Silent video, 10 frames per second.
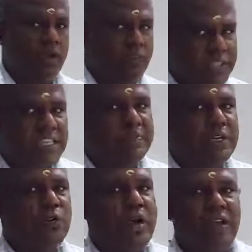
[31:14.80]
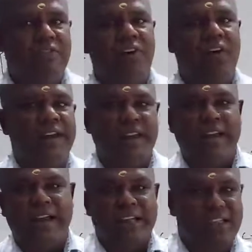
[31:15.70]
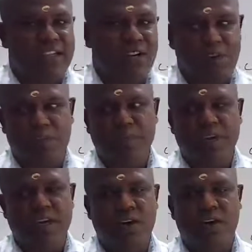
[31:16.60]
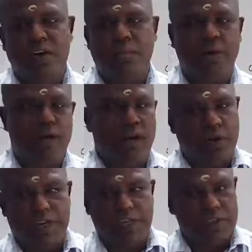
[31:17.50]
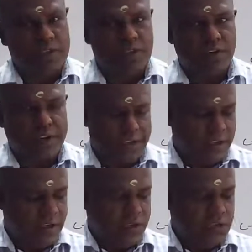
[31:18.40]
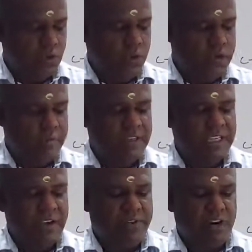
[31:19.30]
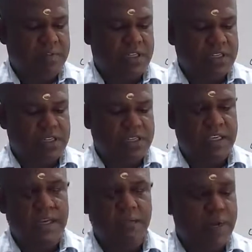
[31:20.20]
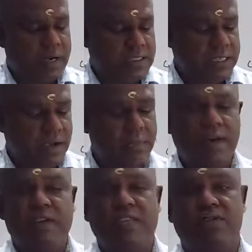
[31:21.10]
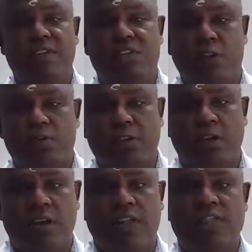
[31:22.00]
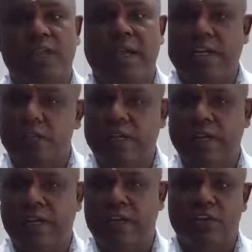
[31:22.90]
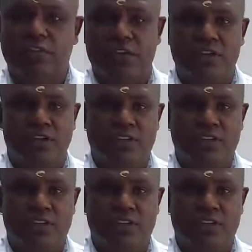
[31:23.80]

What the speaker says: With respect to alpha only it can act, not to the beta or gamma location. Okay, so among the given options, sigma is the first option. It is actually inductive effect.